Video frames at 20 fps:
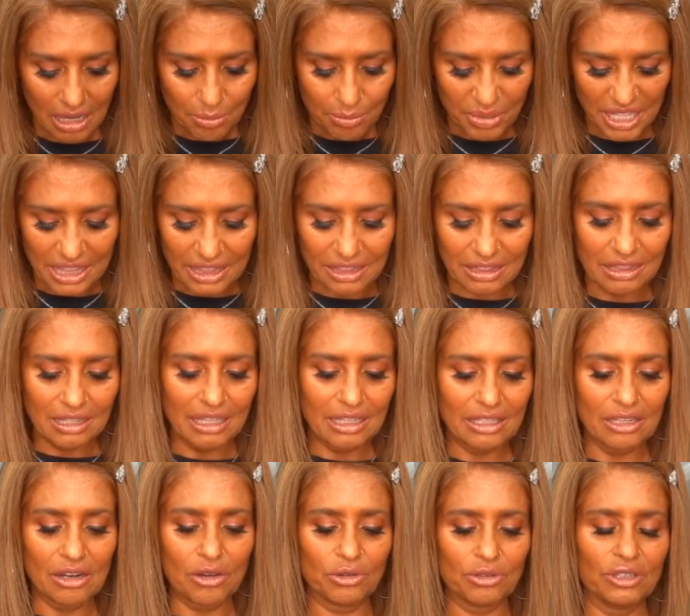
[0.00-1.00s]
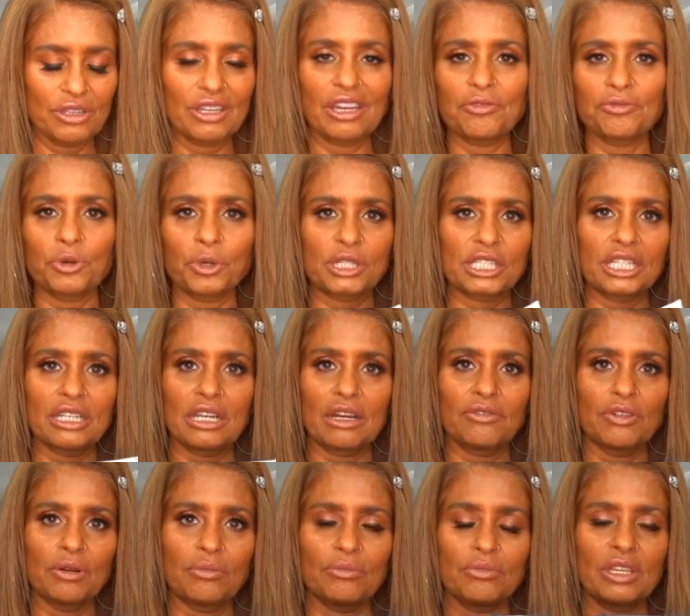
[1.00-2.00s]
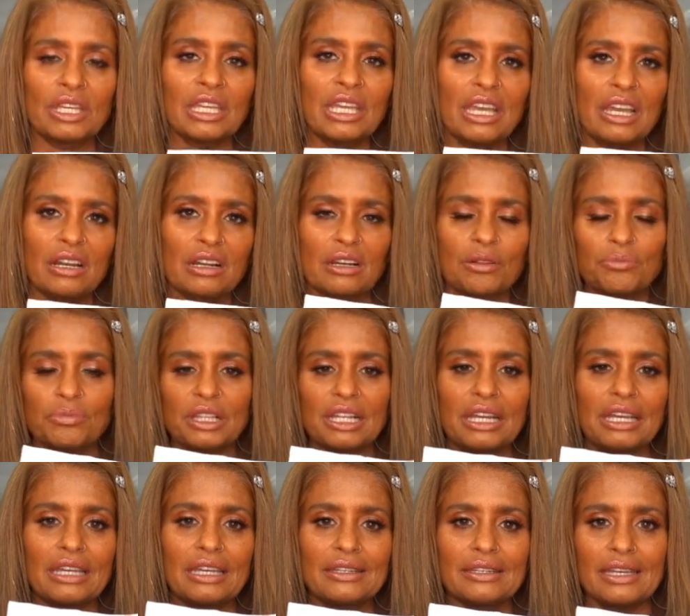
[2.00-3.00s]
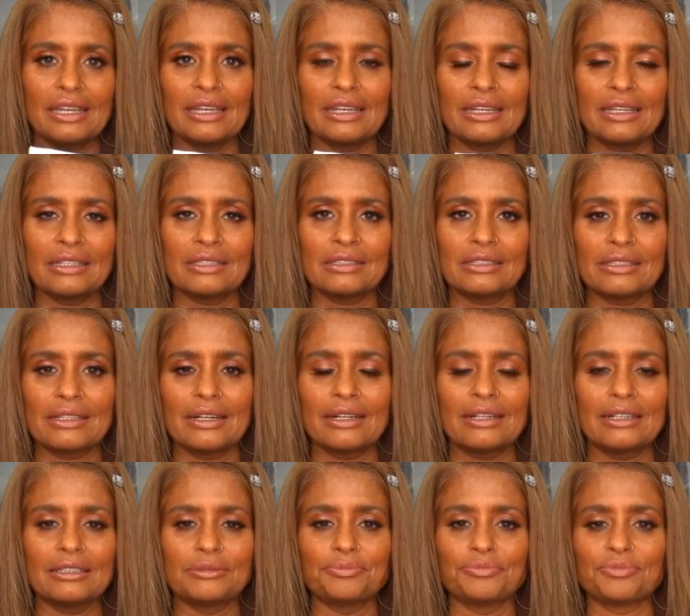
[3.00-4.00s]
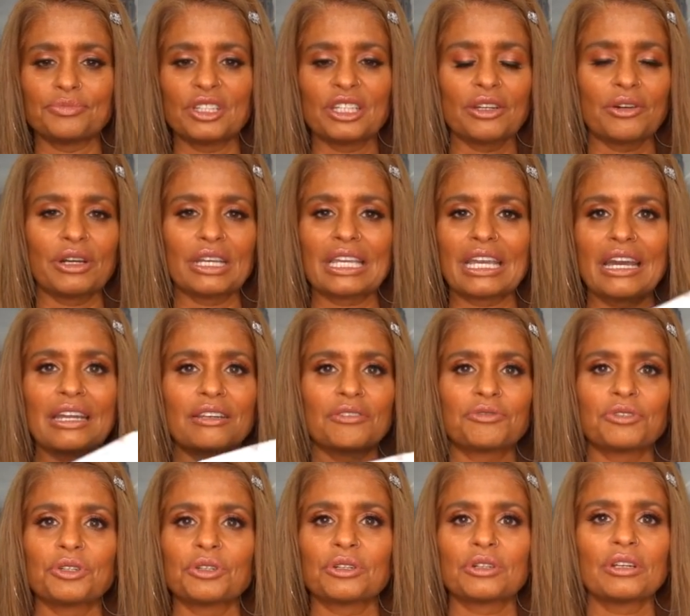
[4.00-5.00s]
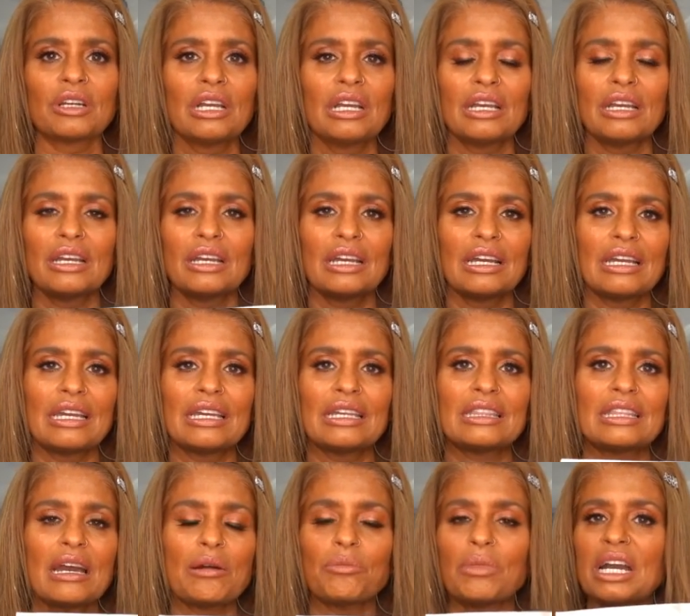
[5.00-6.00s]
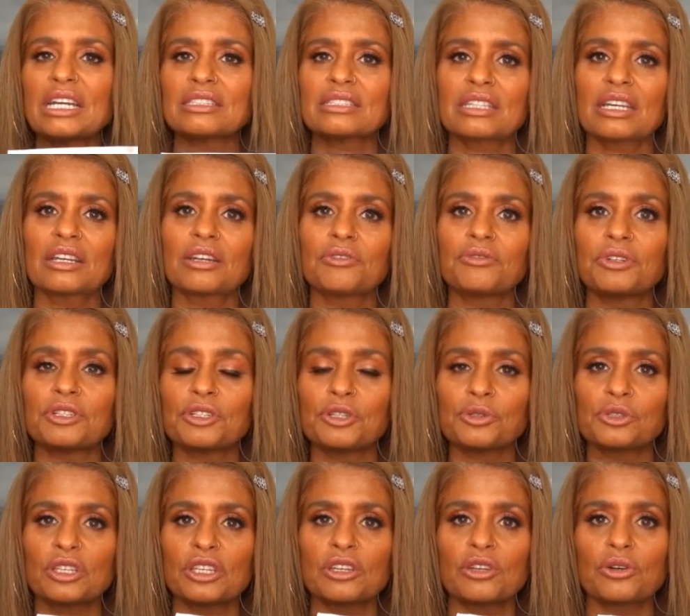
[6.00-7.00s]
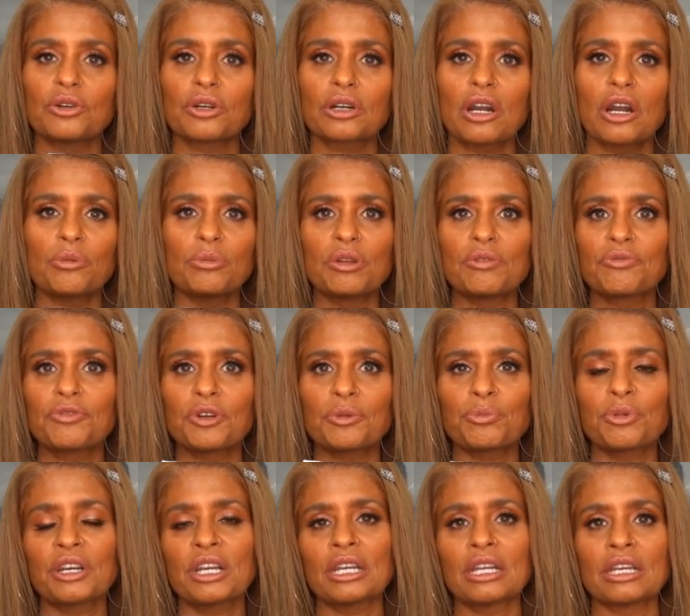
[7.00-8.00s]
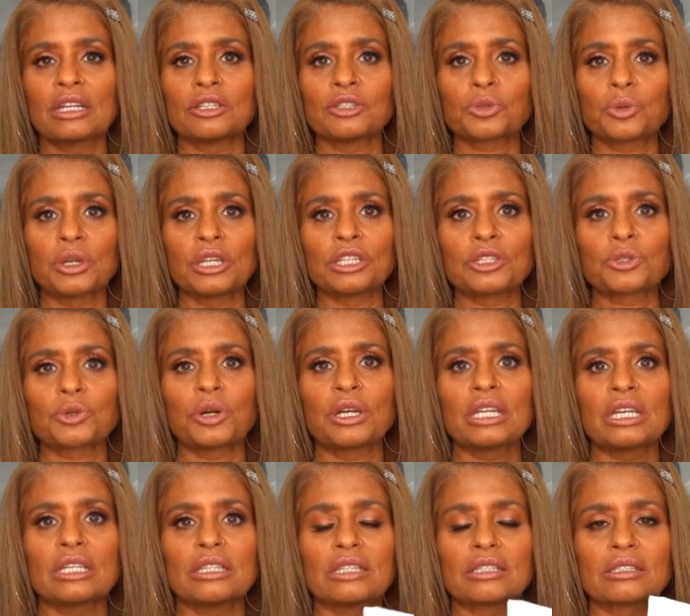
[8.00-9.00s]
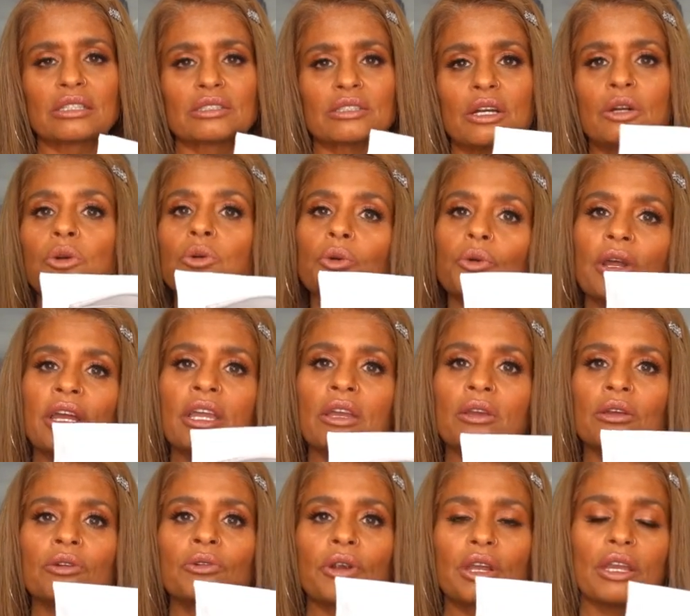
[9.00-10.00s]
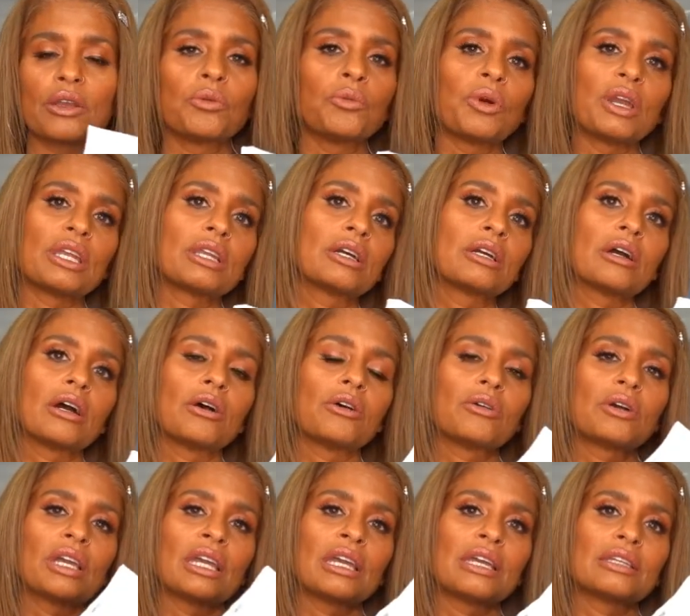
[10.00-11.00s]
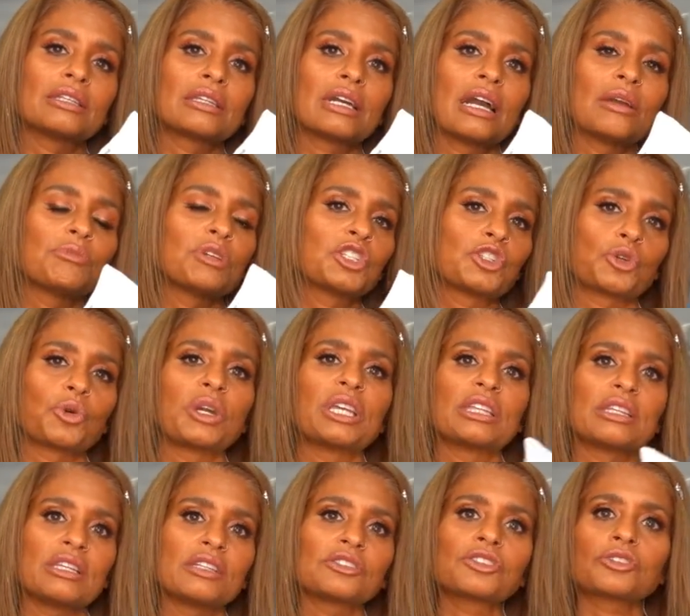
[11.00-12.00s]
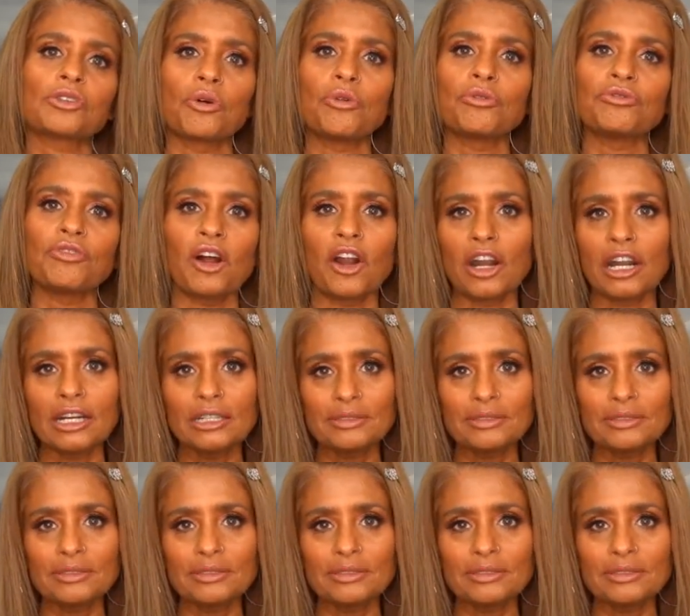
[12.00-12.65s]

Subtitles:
But you get 14 of them, can't complain. And again, if you're in that mindset of reducing your carbon footprint in 2020, this is a great way to go, and I'm enjoying these so far.